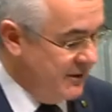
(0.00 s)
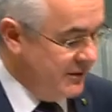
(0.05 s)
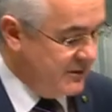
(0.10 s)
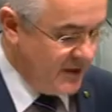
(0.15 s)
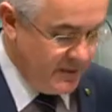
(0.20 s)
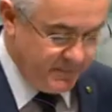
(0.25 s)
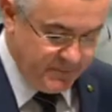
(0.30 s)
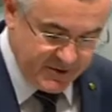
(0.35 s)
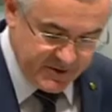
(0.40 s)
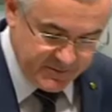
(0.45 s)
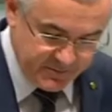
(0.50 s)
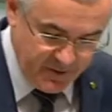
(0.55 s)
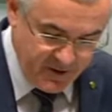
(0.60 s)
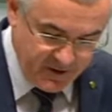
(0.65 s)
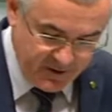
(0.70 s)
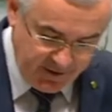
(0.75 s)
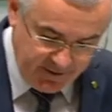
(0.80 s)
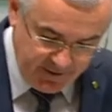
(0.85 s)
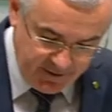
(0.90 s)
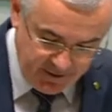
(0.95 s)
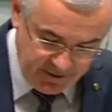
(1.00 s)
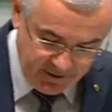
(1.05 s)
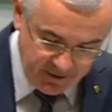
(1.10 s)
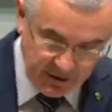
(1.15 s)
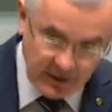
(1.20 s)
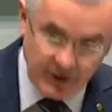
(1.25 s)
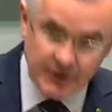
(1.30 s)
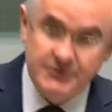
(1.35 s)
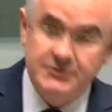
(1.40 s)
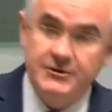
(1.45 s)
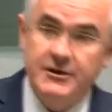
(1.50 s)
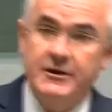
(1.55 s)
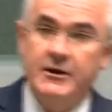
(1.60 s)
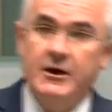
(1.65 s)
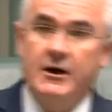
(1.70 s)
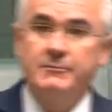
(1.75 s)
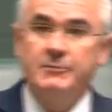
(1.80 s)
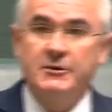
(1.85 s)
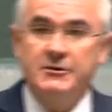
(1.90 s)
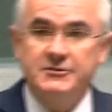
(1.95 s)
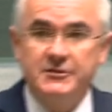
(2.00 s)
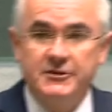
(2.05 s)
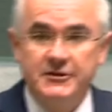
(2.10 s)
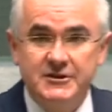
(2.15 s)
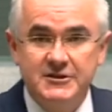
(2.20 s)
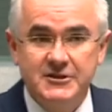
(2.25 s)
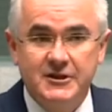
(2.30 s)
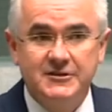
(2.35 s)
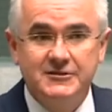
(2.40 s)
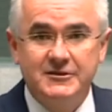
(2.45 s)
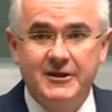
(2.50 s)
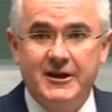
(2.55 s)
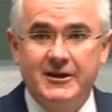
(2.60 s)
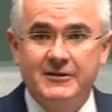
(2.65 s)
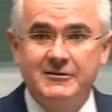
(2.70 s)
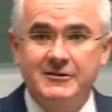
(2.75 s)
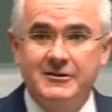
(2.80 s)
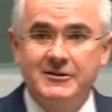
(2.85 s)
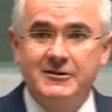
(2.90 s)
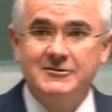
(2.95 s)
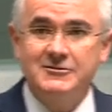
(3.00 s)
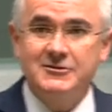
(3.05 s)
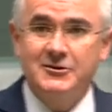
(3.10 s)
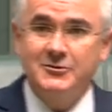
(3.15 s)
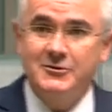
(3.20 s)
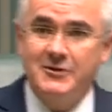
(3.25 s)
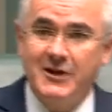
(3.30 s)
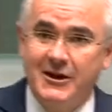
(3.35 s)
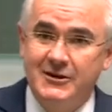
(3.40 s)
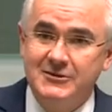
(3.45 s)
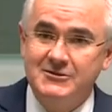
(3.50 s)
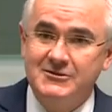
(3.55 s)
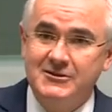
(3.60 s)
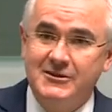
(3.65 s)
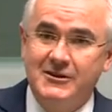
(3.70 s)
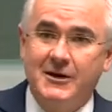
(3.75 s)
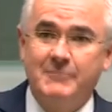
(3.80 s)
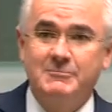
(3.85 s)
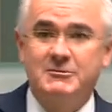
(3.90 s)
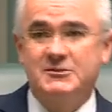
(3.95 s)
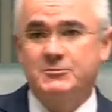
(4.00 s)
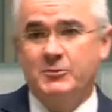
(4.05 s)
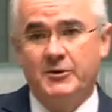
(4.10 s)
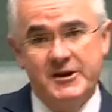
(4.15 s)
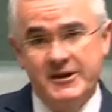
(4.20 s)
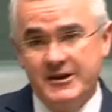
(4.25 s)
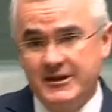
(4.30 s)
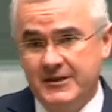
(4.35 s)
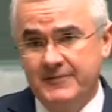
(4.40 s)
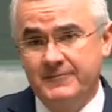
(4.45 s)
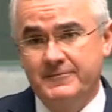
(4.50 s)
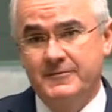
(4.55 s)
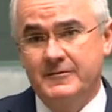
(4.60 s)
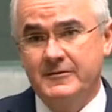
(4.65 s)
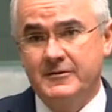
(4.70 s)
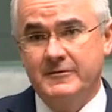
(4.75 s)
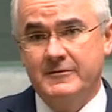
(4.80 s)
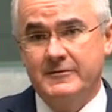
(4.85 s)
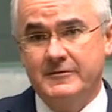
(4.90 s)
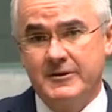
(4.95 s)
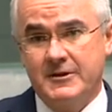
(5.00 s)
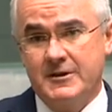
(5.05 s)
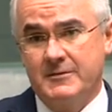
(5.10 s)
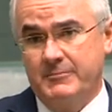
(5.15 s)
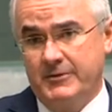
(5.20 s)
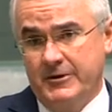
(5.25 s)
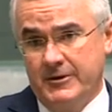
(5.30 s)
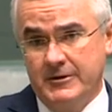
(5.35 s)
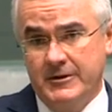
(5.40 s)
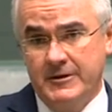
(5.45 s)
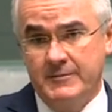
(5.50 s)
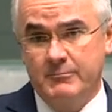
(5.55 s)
Deputy Speaker, in closing, I'm not trying to shut down telcos. I'm just wanting to give the community